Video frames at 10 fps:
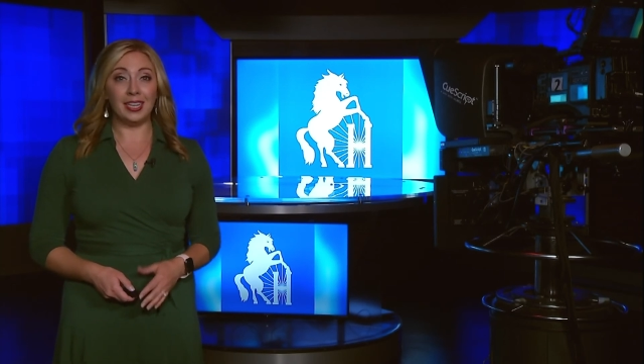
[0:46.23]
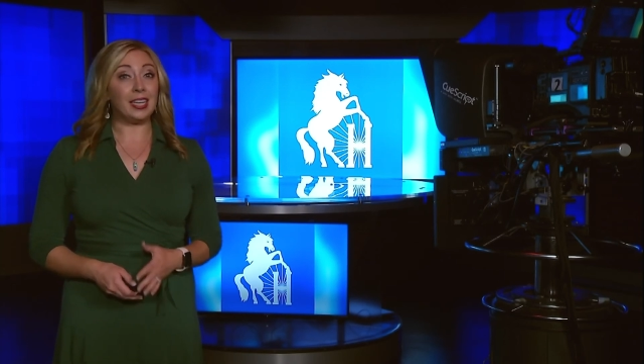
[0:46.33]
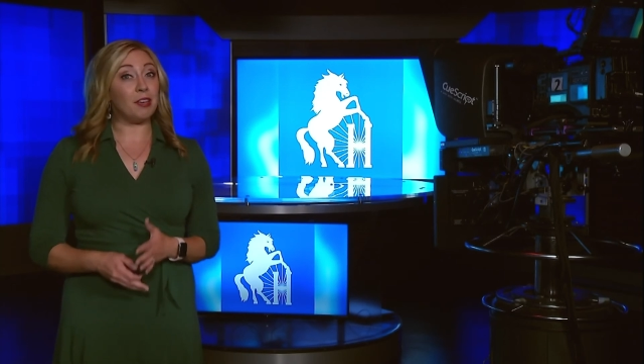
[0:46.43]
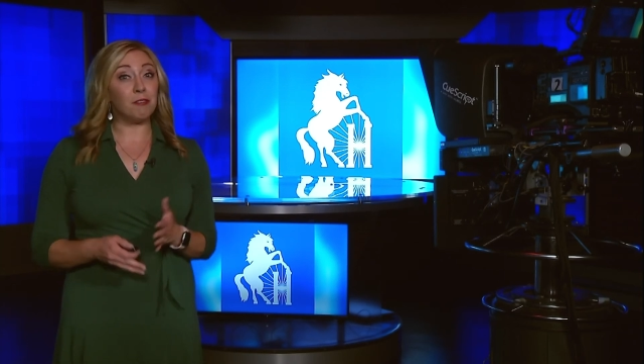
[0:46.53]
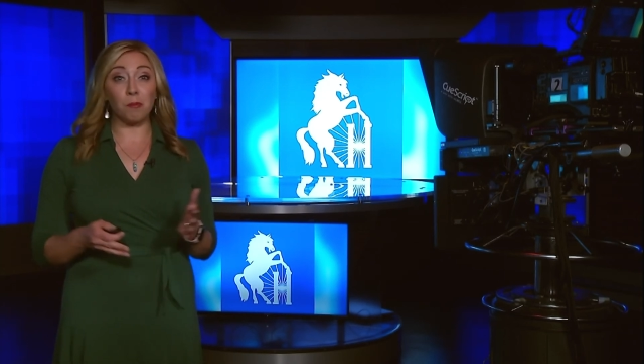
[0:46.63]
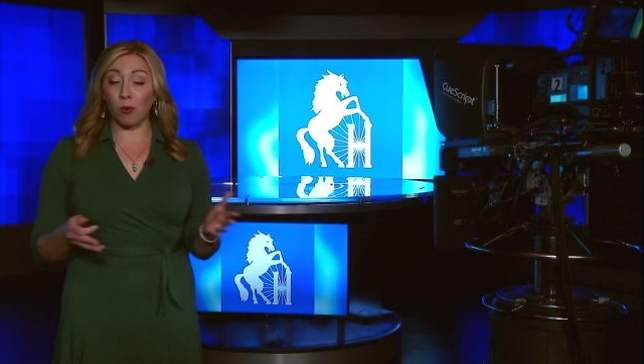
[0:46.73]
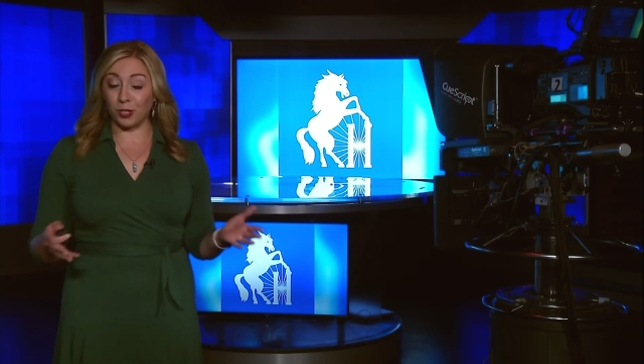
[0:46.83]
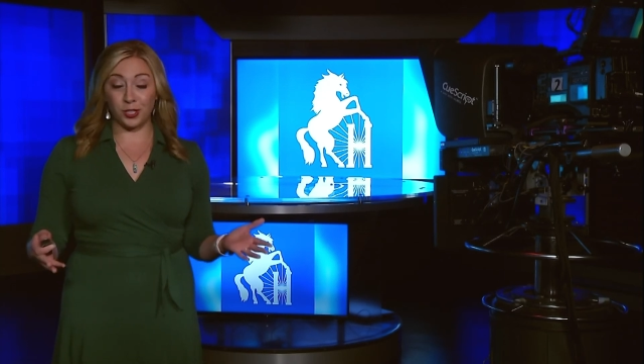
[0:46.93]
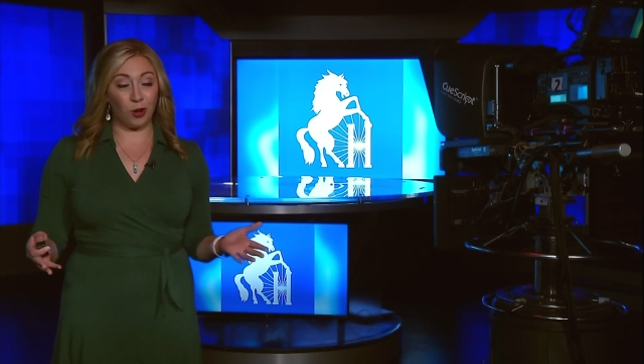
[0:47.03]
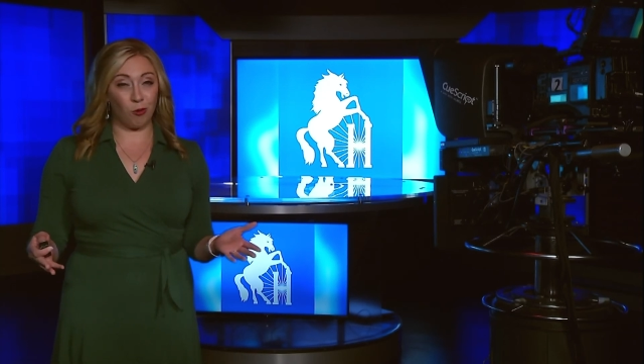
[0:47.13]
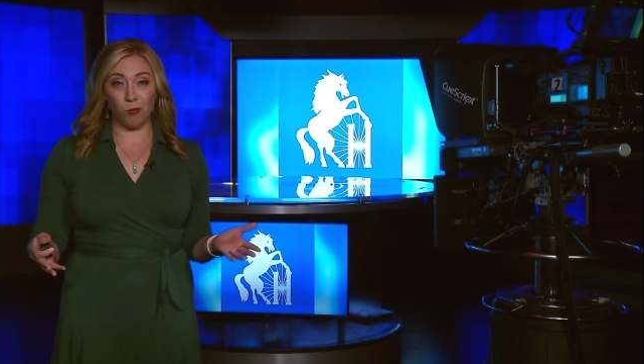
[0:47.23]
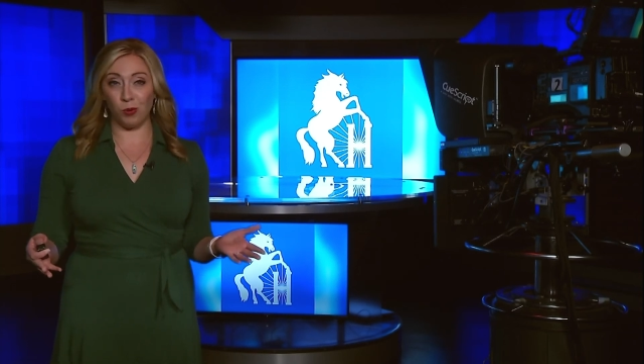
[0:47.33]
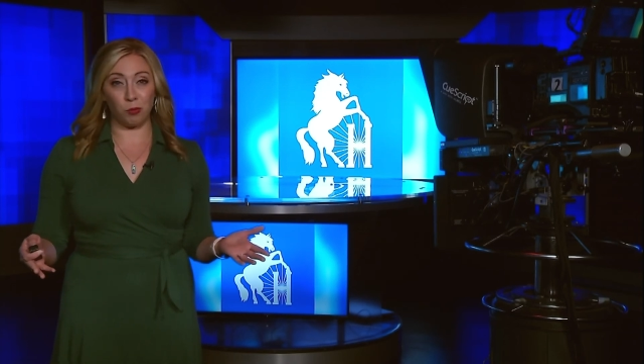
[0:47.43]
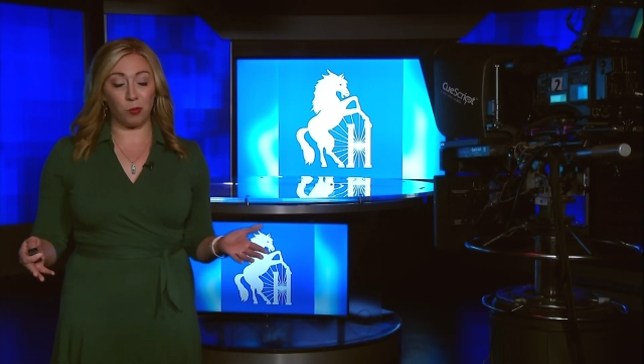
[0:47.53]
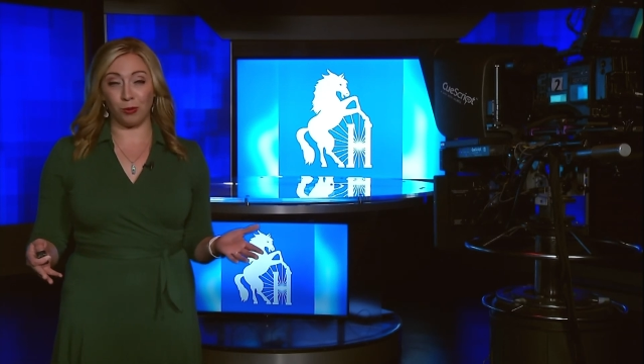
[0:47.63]
even more so
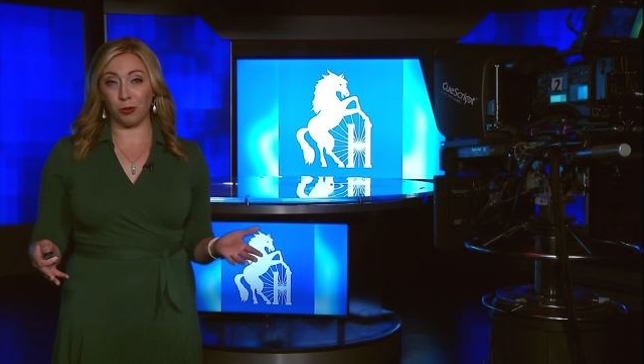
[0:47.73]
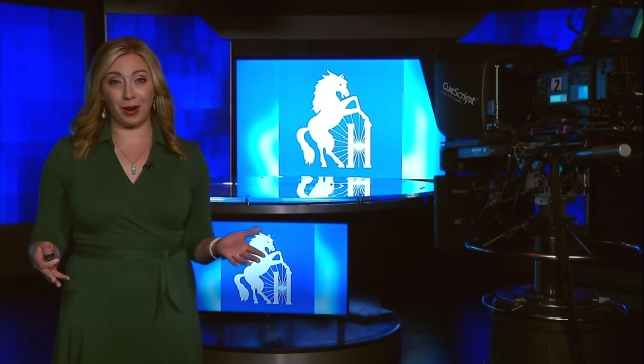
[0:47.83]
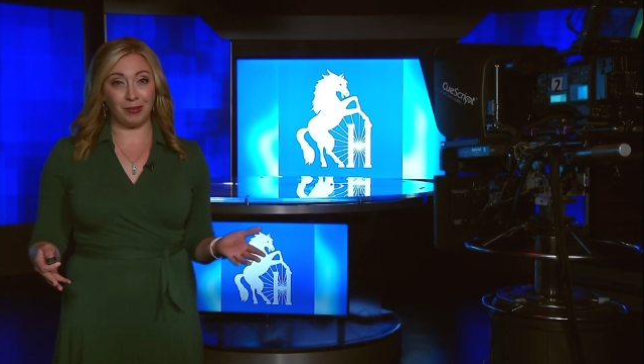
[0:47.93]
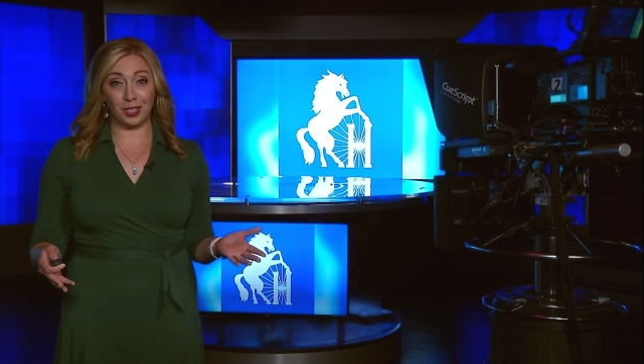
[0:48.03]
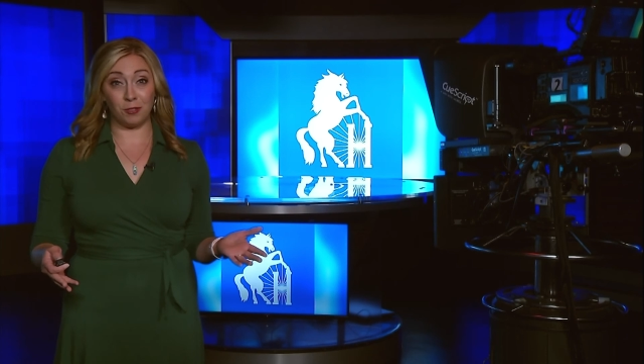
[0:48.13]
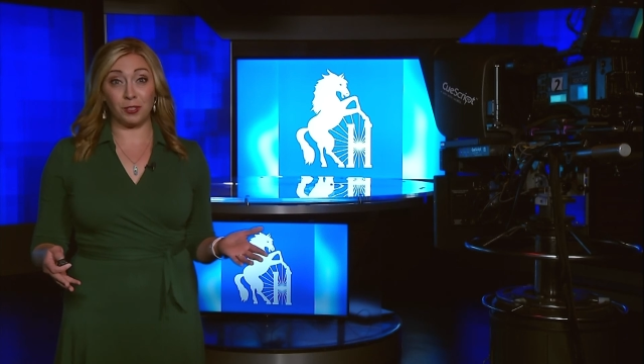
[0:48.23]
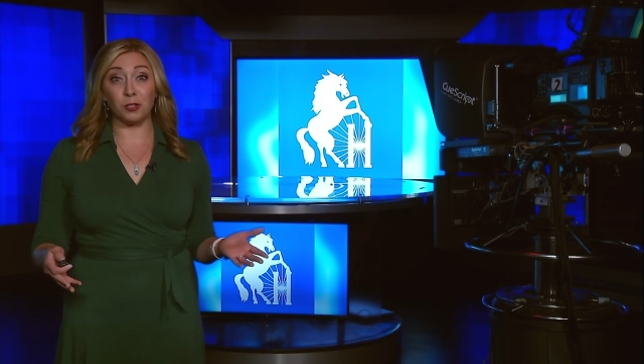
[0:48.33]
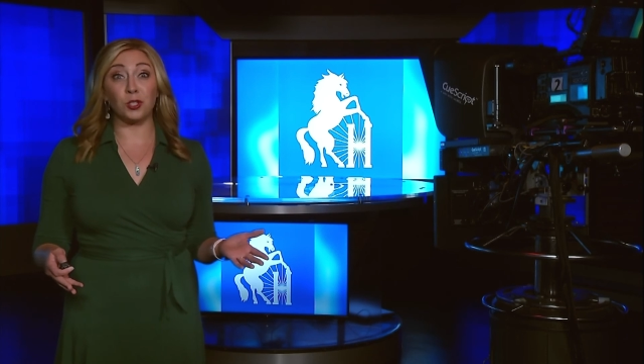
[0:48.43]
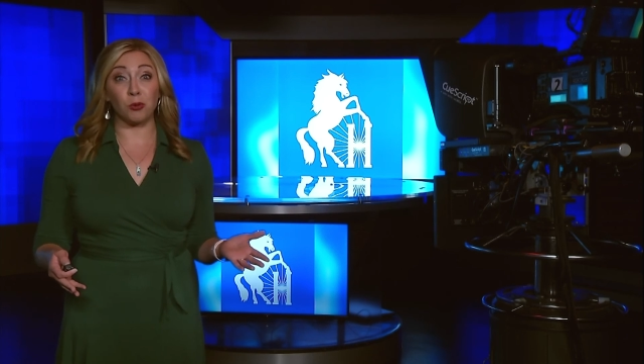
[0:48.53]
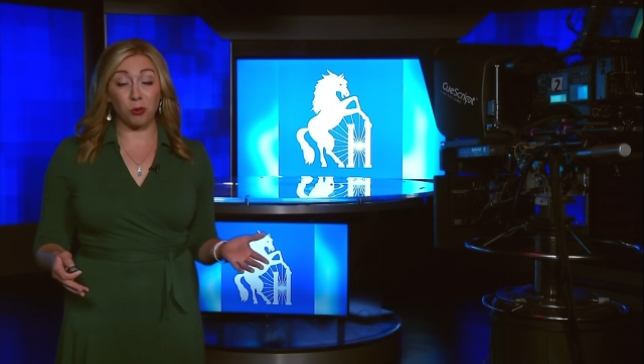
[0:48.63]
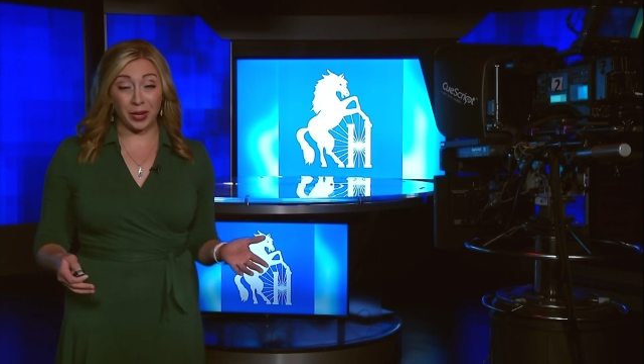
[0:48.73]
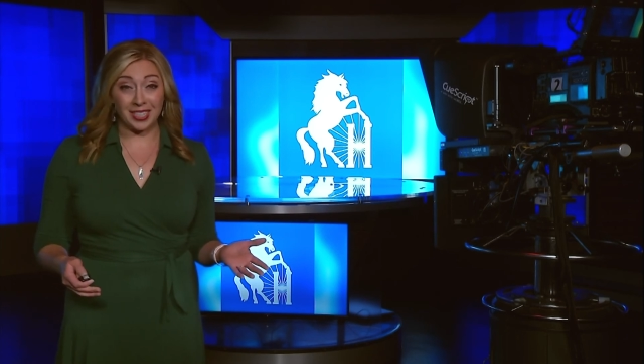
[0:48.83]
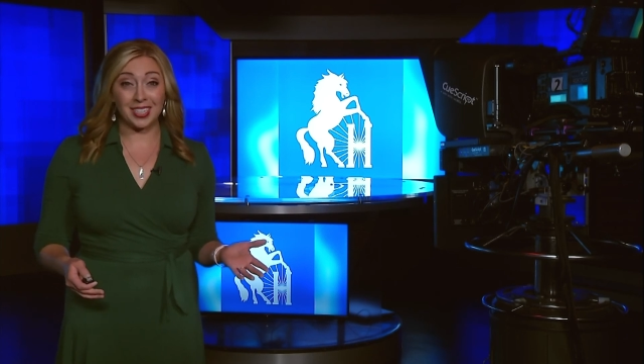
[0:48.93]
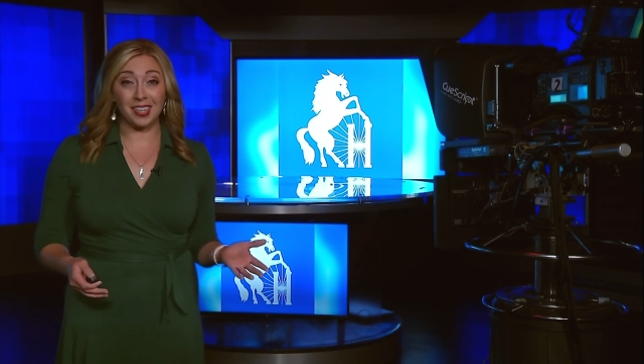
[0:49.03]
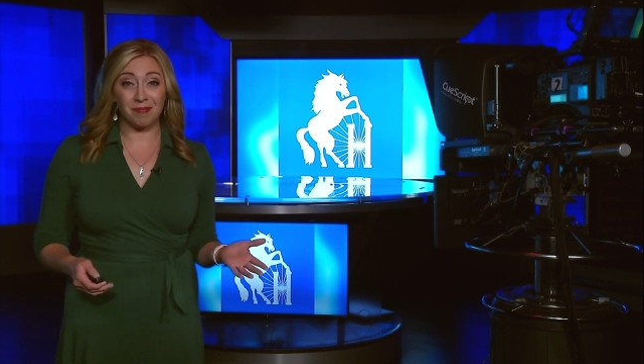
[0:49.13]
when the world around us feels so
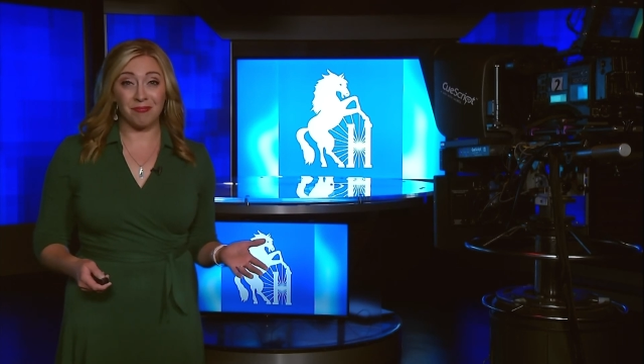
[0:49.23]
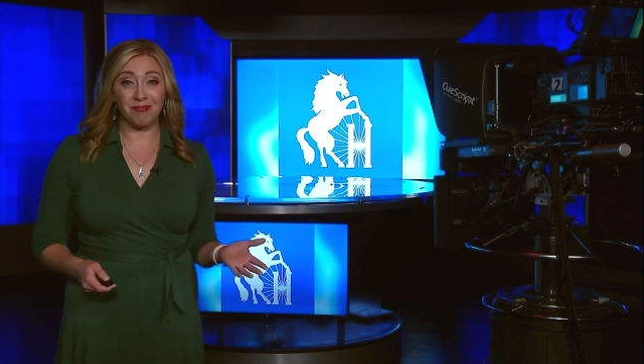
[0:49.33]
crazy.